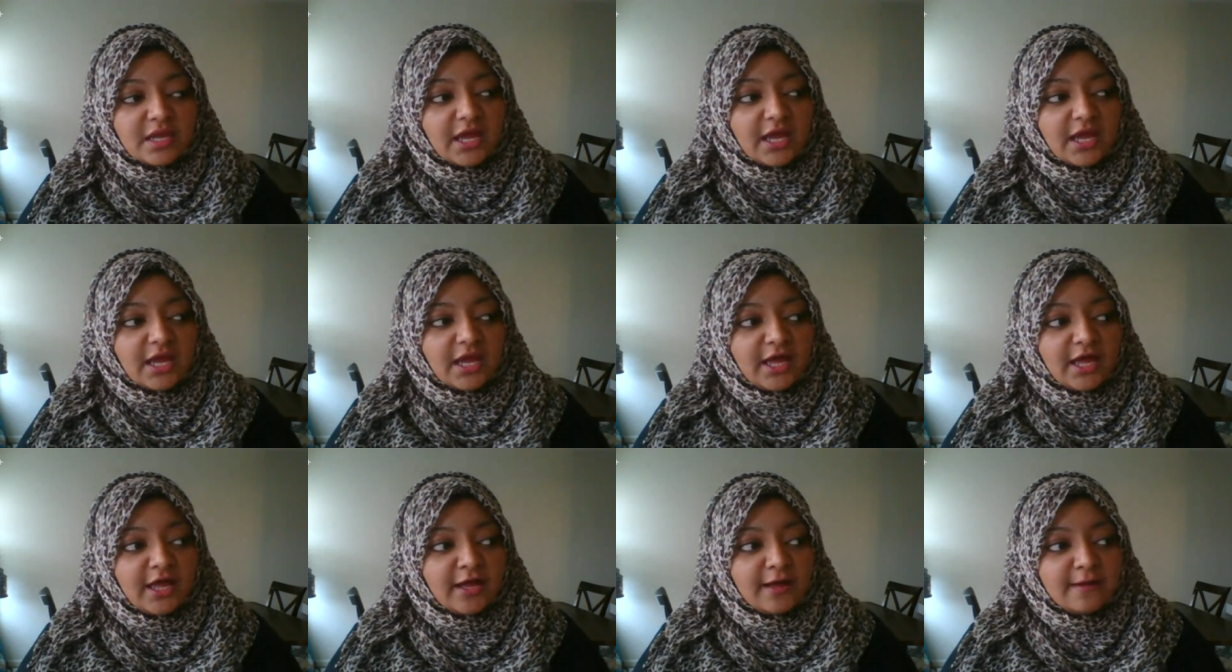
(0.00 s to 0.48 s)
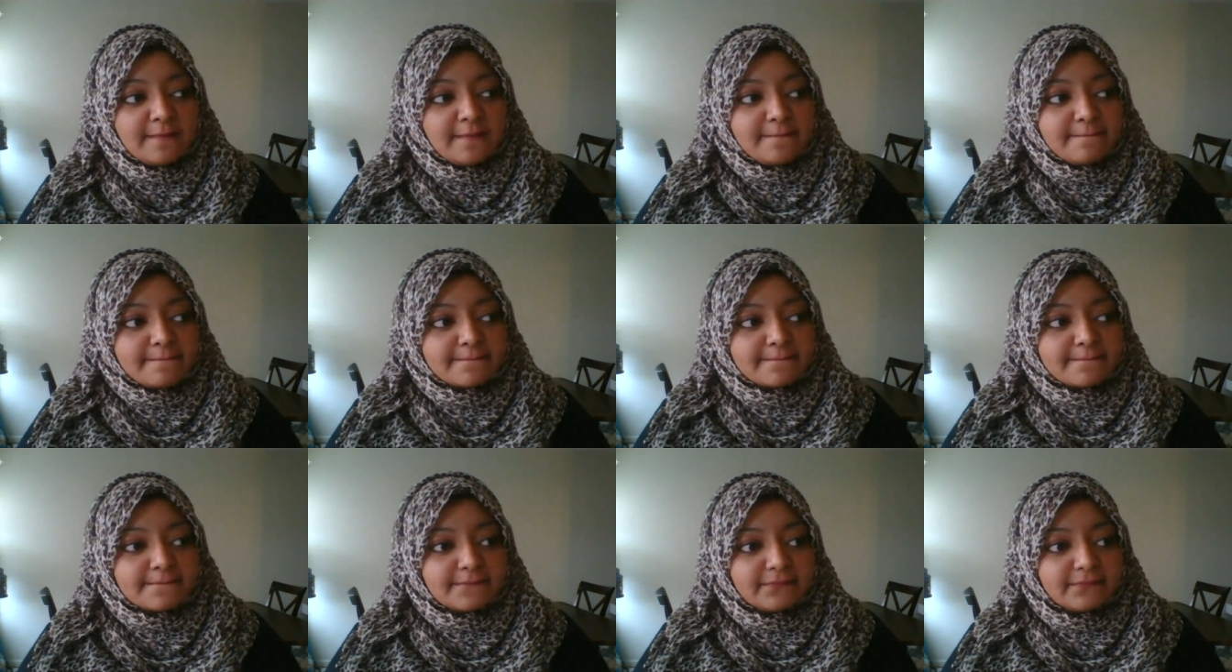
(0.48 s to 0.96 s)

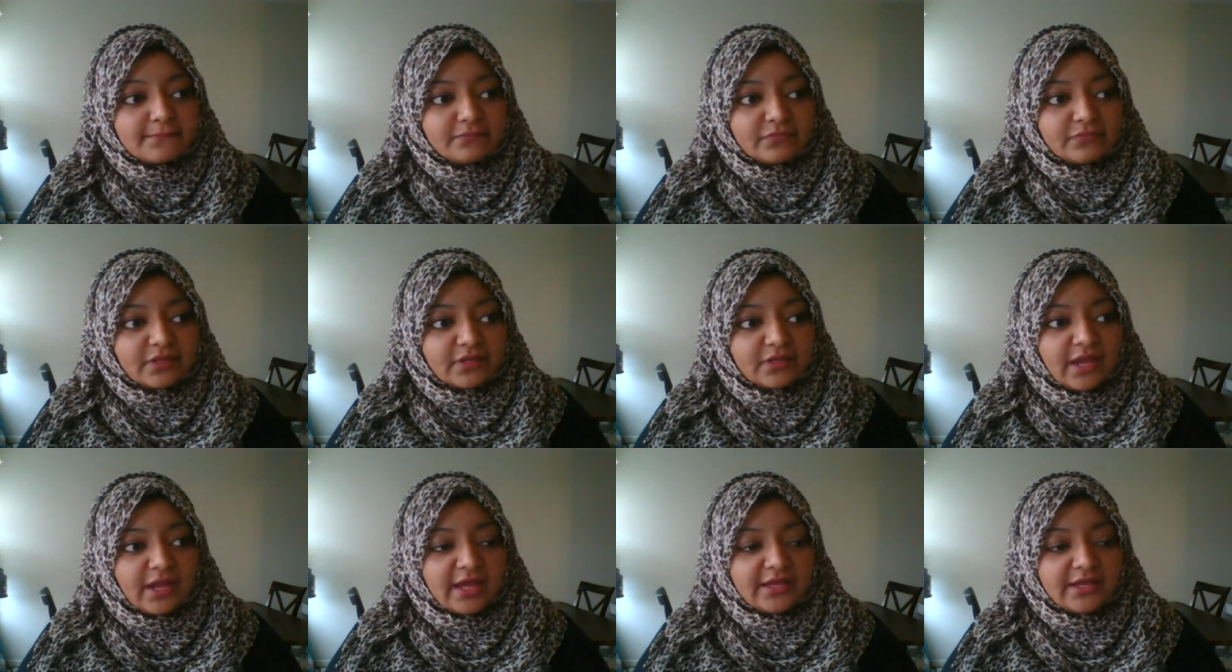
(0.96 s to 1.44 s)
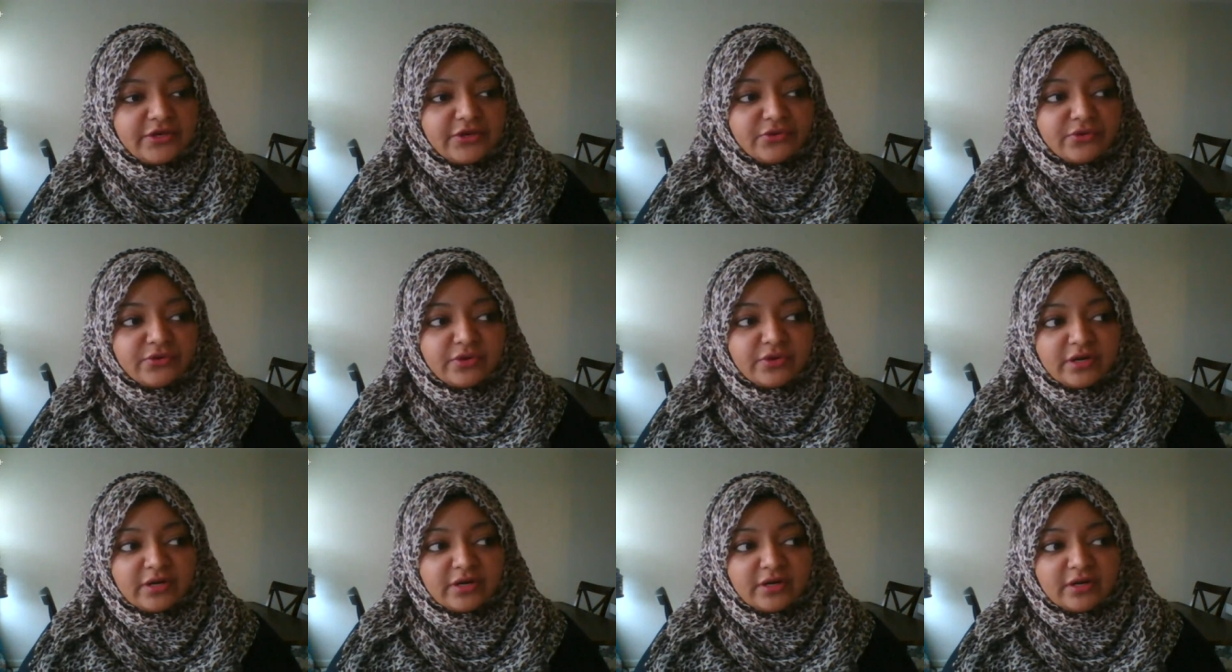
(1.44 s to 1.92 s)
And
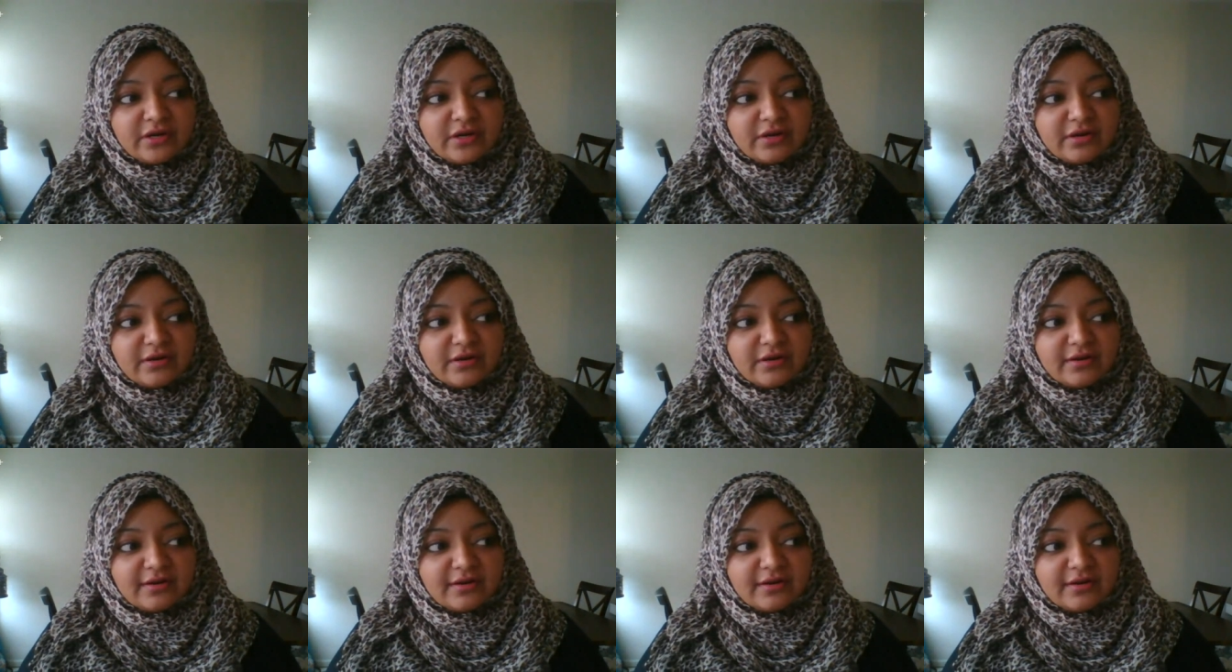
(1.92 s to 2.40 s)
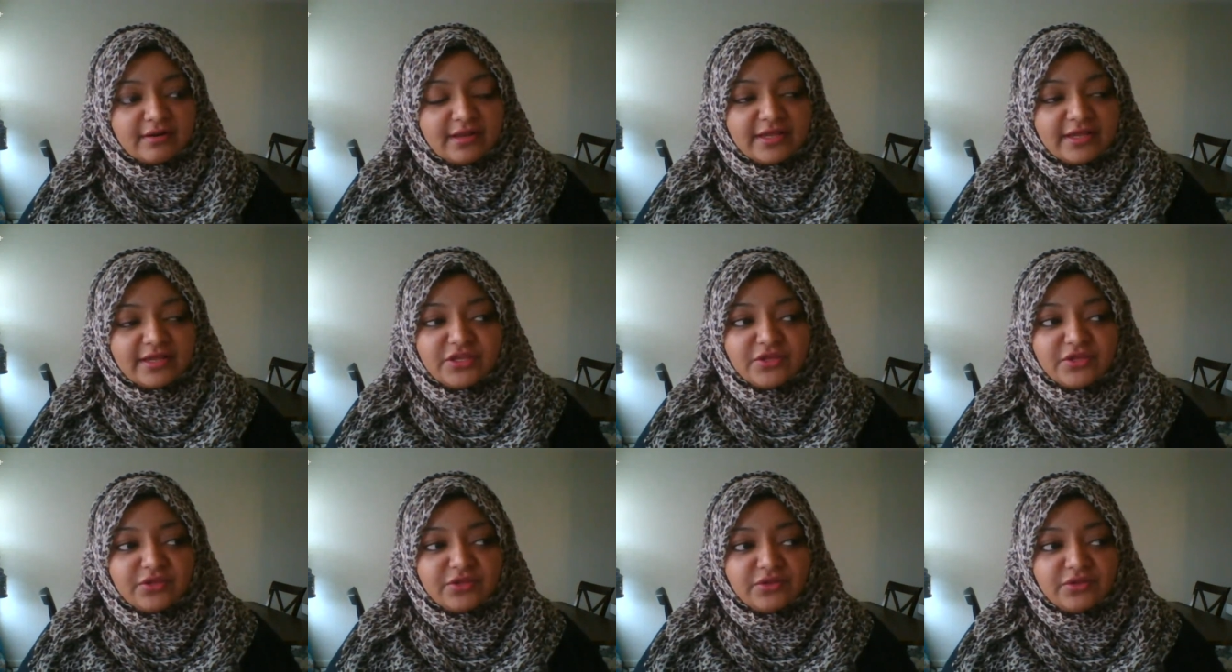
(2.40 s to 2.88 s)
you're
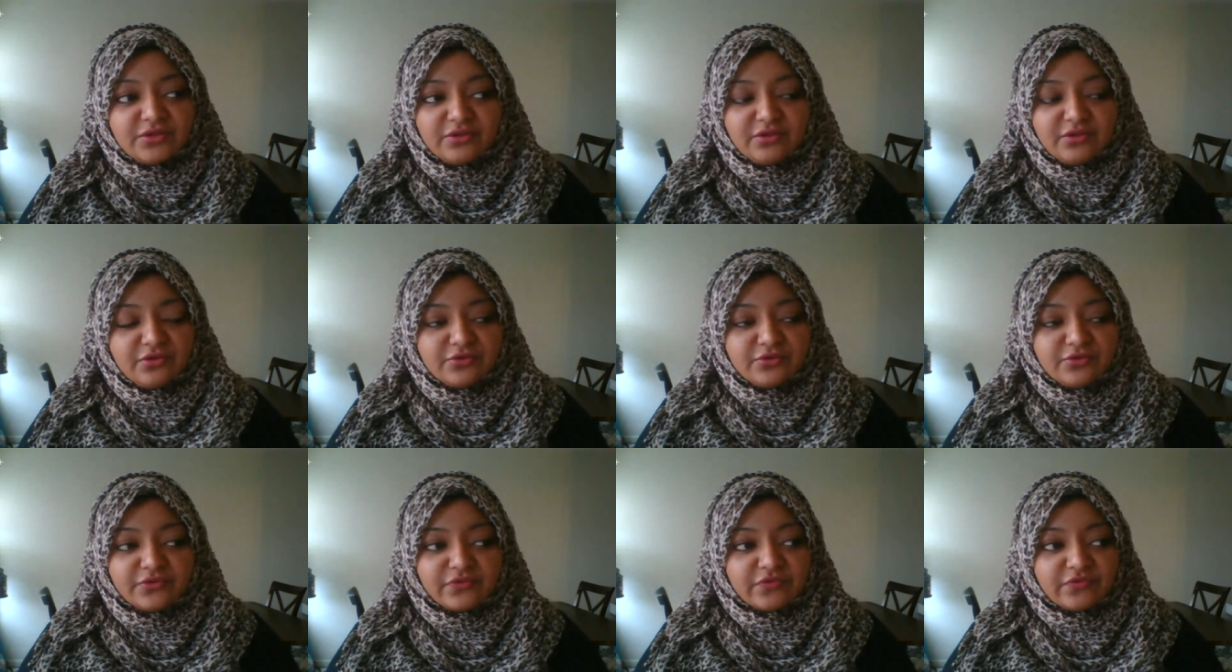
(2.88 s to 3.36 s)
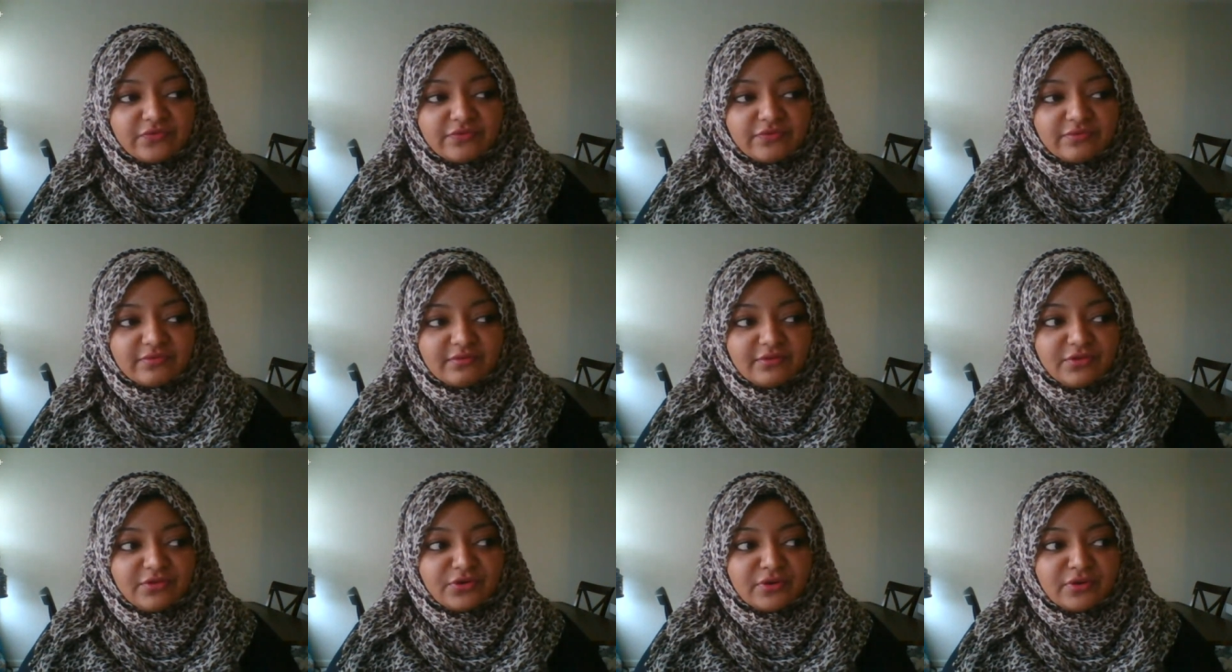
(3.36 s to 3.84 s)
like, you
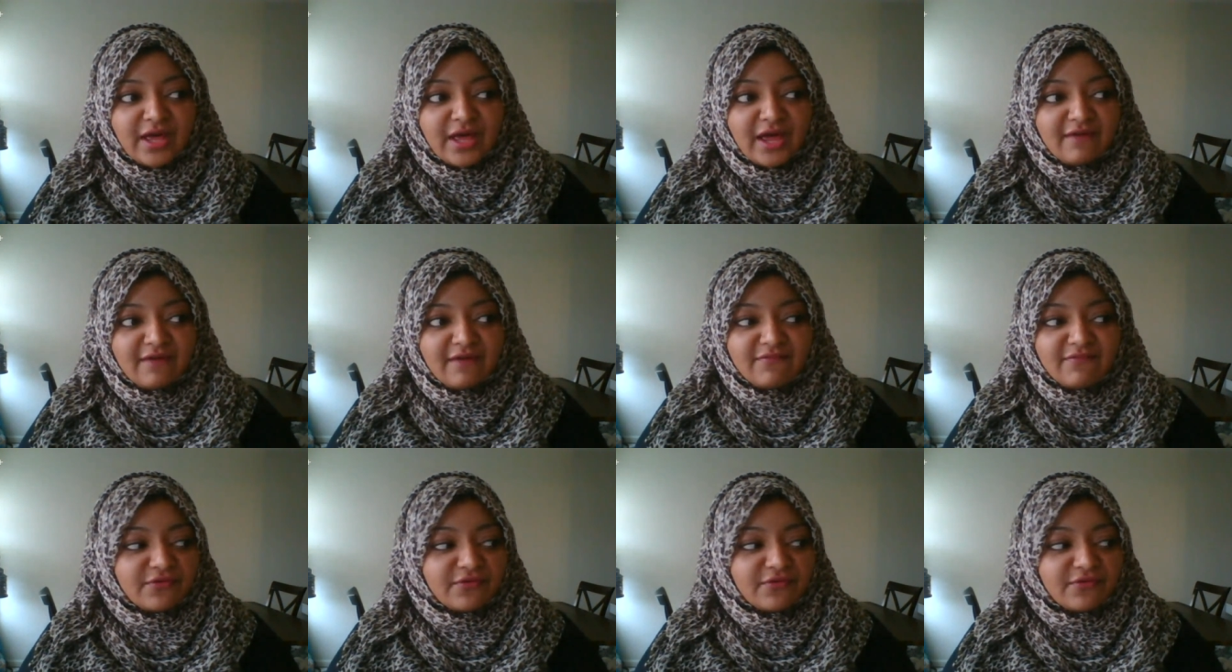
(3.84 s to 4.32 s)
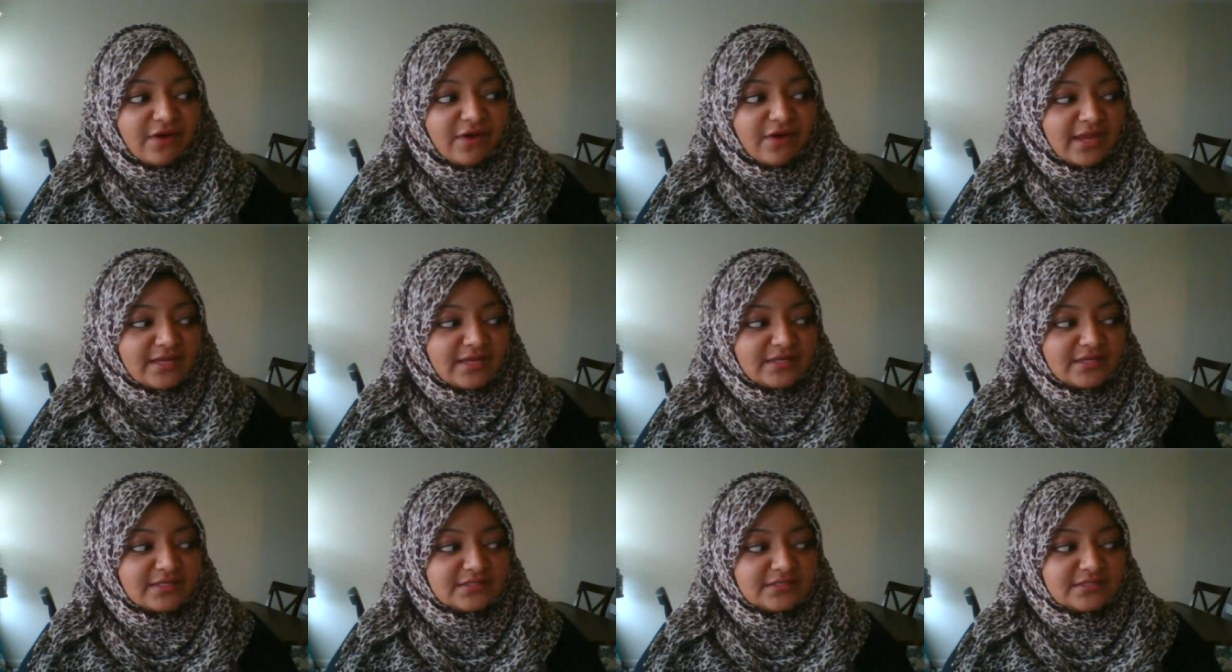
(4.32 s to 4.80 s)
don't have the
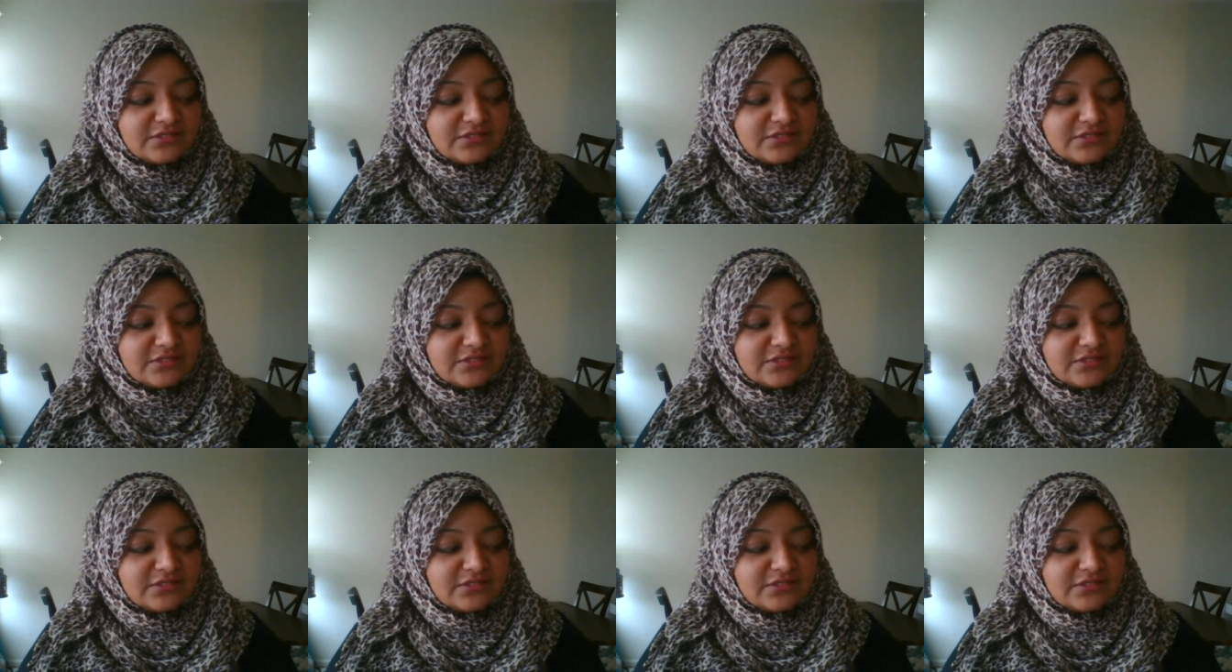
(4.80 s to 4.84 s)
right,